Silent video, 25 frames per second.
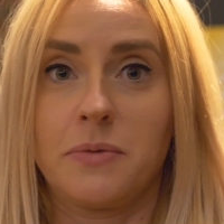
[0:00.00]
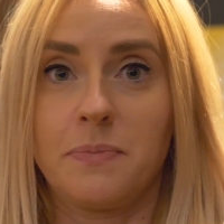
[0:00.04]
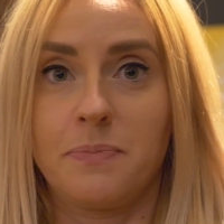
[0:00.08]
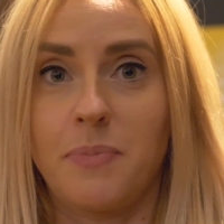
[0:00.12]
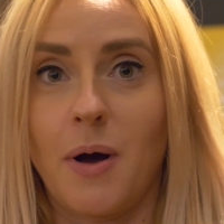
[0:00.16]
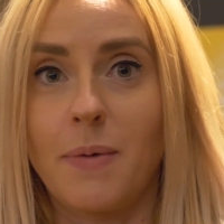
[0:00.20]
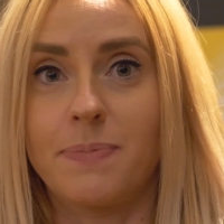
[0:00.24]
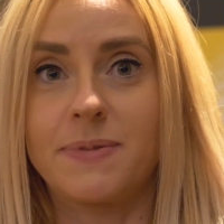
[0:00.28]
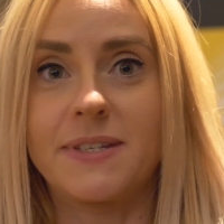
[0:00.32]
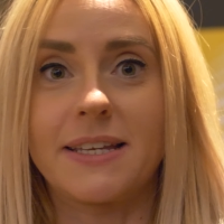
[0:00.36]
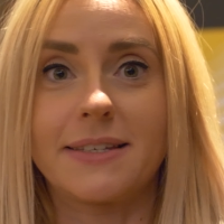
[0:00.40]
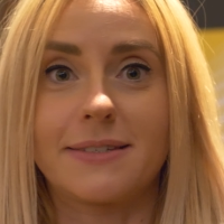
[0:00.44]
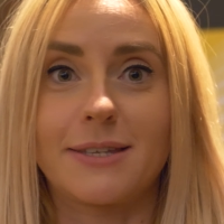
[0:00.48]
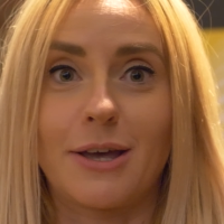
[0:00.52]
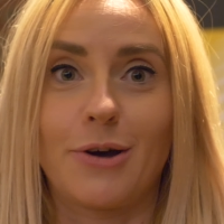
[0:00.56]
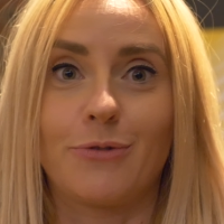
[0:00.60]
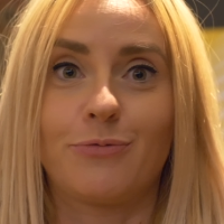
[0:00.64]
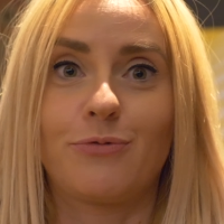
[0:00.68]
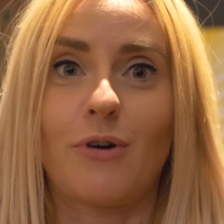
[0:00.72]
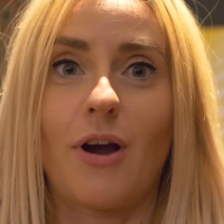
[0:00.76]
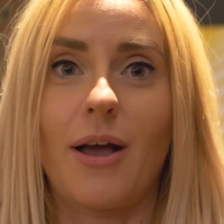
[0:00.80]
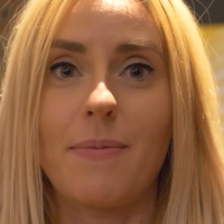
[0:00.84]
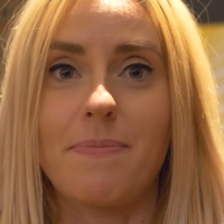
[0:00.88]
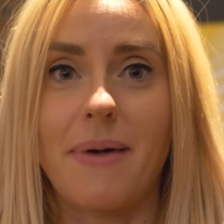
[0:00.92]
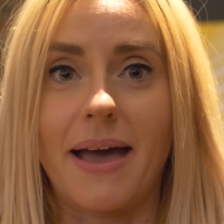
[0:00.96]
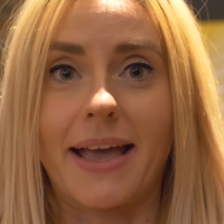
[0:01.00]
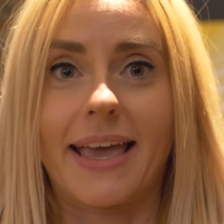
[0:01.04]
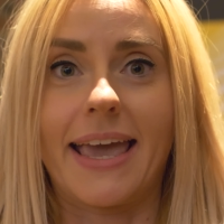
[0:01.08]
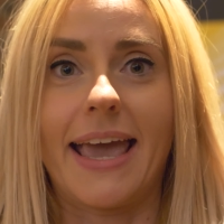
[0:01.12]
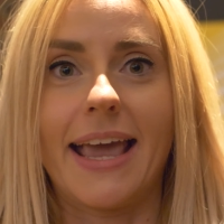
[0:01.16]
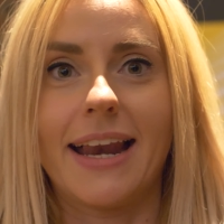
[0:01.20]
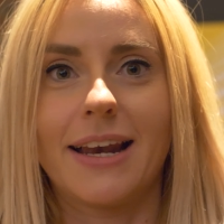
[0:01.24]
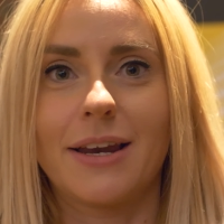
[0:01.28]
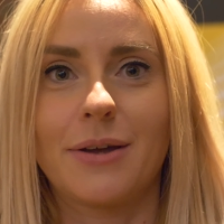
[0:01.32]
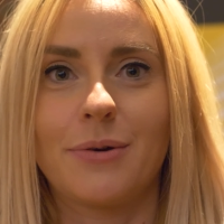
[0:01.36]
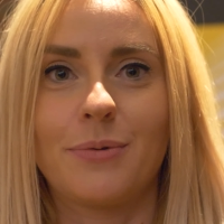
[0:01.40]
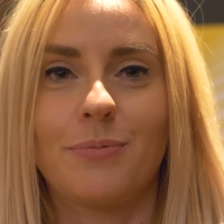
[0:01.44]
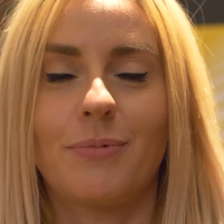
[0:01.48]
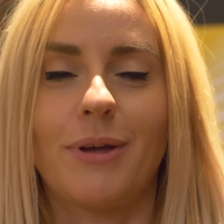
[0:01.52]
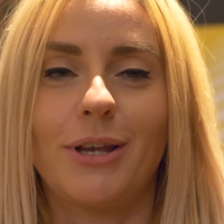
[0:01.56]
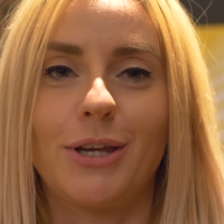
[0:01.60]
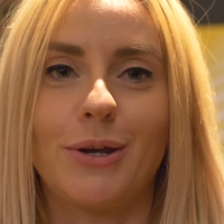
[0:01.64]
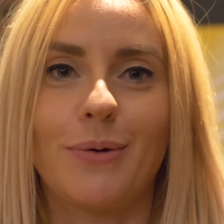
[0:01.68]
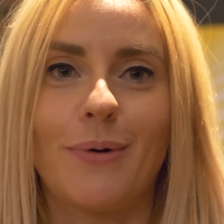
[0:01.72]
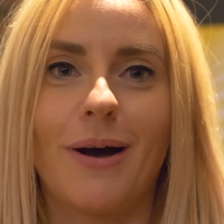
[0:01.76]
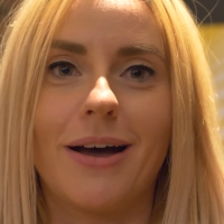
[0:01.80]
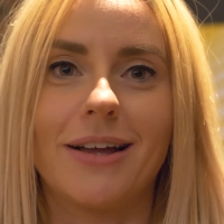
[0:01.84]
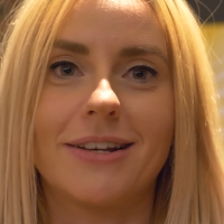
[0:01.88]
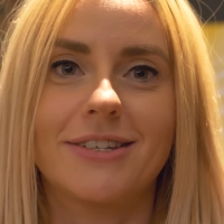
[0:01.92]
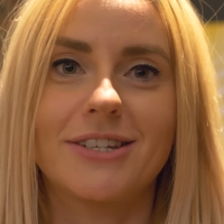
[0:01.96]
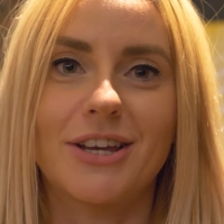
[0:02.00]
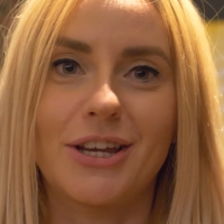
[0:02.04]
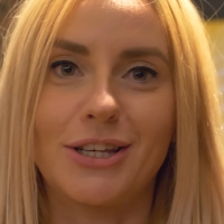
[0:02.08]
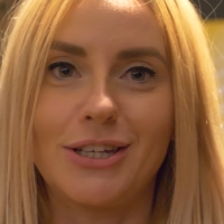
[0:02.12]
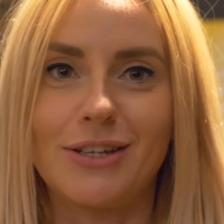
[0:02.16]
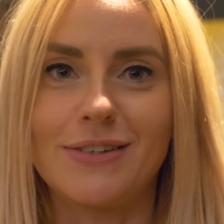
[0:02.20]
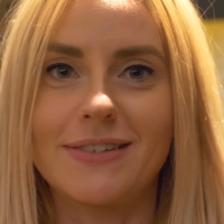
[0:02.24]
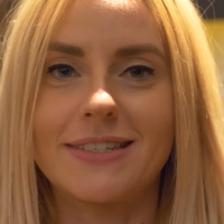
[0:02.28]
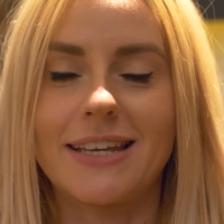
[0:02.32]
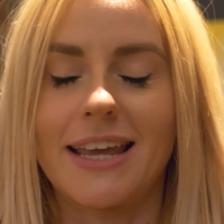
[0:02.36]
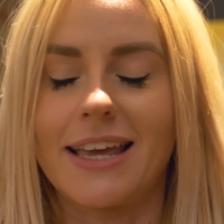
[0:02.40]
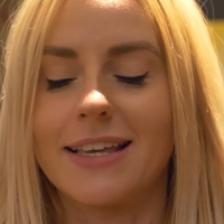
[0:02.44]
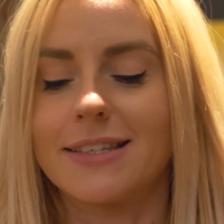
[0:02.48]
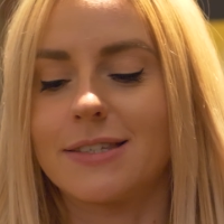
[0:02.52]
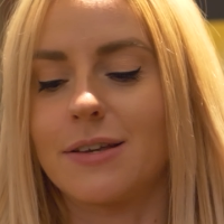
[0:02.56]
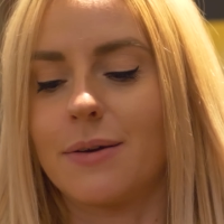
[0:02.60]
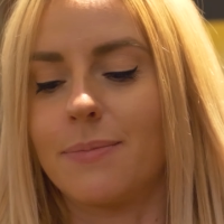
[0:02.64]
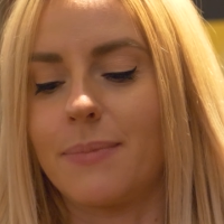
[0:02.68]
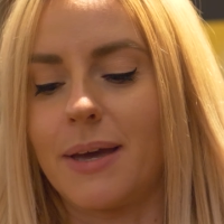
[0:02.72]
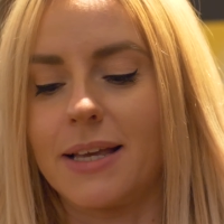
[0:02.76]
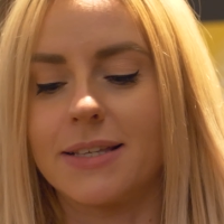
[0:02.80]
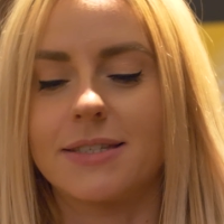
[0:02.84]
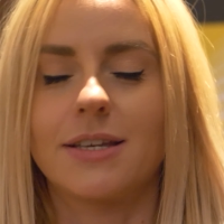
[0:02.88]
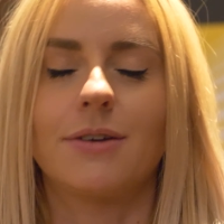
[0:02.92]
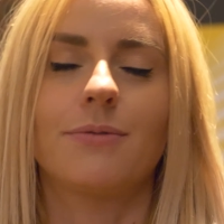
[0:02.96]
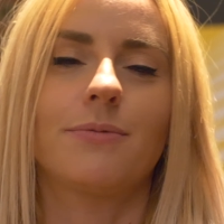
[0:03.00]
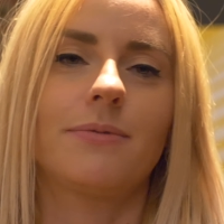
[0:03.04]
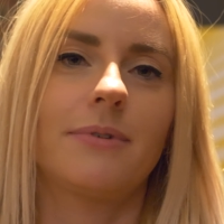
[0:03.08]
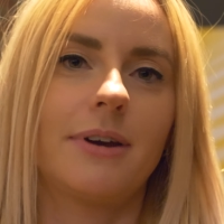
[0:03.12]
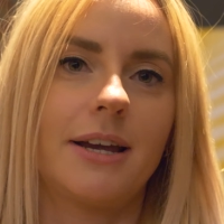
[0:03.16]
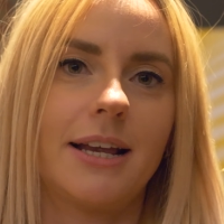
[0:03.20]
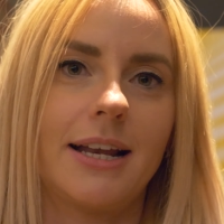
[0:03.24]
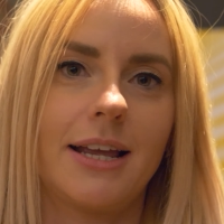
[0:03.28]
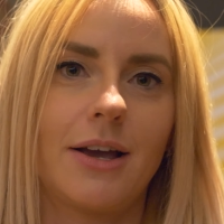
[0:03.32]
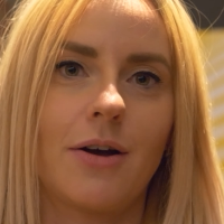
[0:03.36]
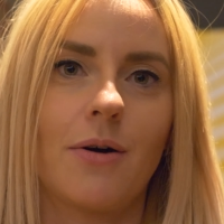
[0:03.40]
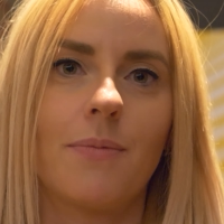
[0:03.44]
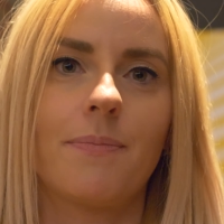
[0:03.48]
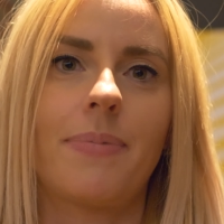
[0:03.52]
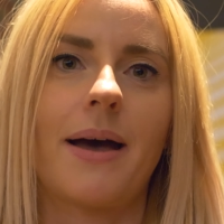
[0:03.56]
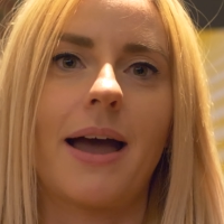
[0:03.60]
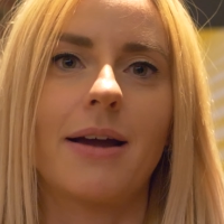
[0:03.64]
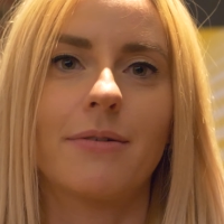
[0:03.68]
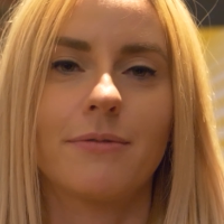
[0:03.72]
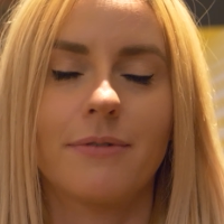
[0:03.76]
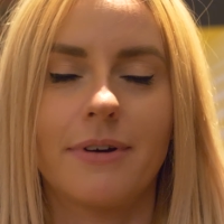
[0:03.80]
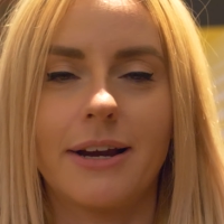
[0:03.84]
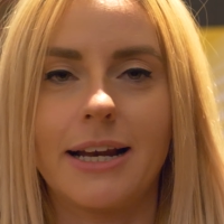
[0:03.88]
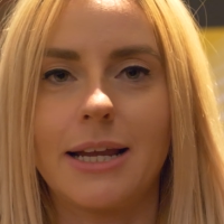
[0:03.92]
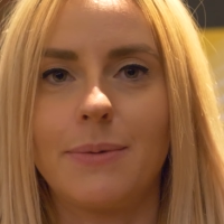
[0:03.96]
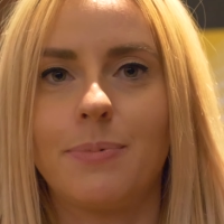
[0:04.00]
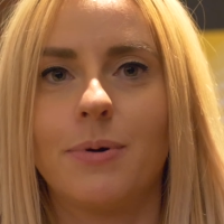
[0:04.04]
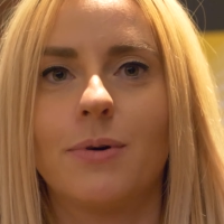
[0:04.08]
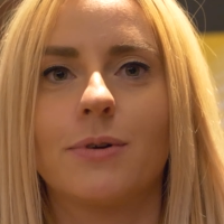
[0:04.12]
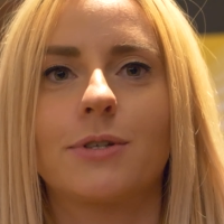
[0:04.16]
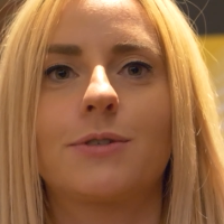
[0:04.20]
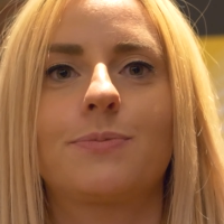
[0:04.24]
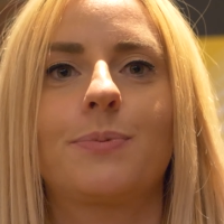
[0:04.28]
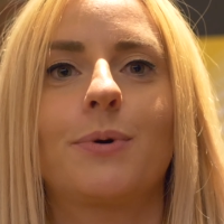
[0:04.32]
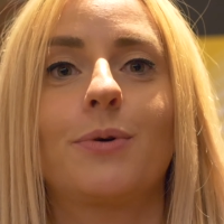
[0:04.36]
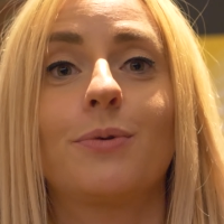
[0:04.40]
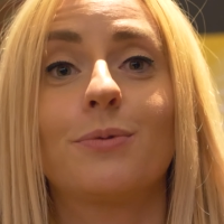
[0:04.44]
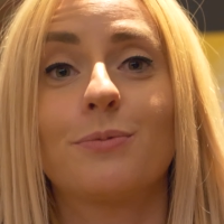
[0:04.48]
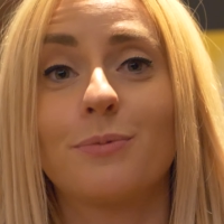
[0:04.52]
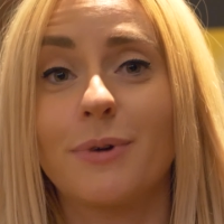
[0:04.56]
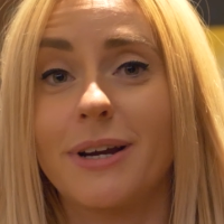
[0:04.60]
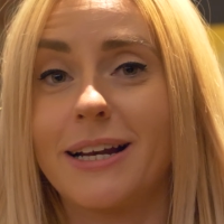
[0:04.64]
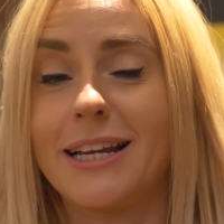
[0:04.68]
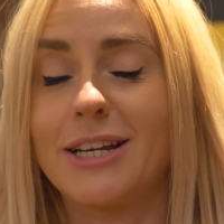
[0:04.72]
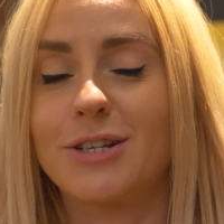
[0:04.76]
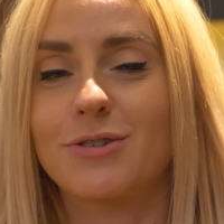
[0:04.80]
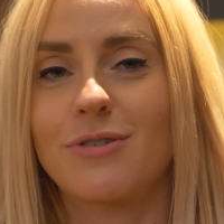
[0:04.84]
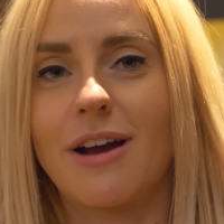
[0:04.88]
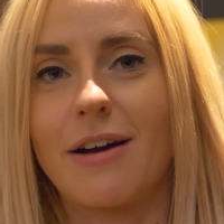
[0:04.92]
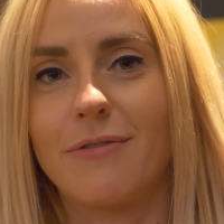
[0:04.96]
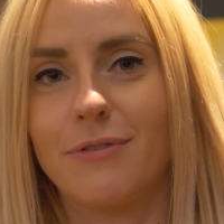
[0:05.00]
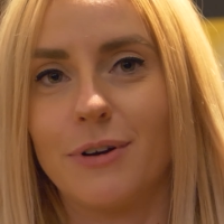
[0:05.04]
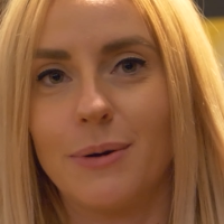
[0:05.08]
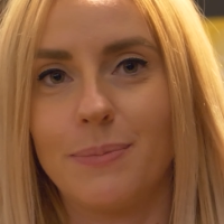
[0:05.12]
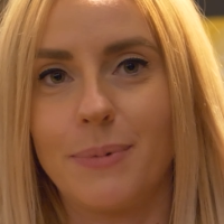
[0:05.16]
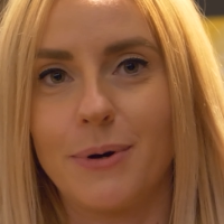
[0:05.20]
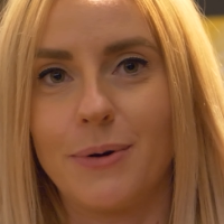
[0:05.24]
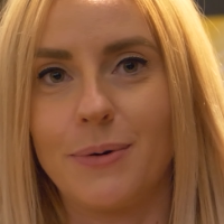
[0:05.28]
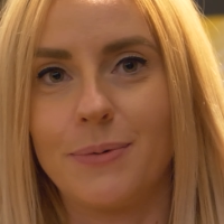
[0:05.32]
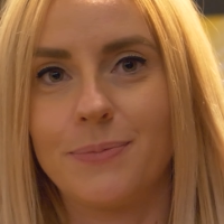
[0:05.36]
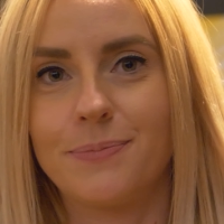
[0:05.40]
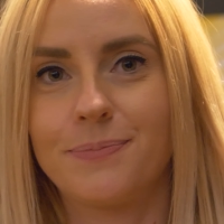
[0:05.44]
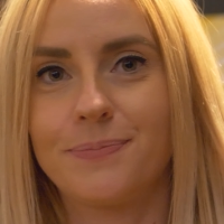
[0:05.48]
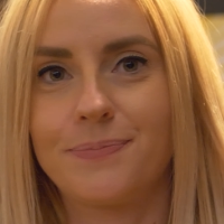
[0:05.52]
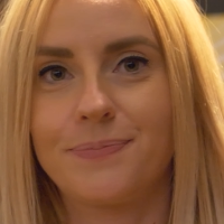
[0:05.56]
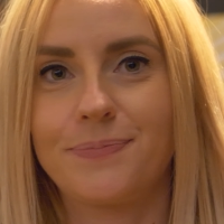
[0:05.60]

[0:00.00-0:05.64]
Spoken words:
pops itself right back in when you are done using it, so it makes it really compact, really portable, really travelable.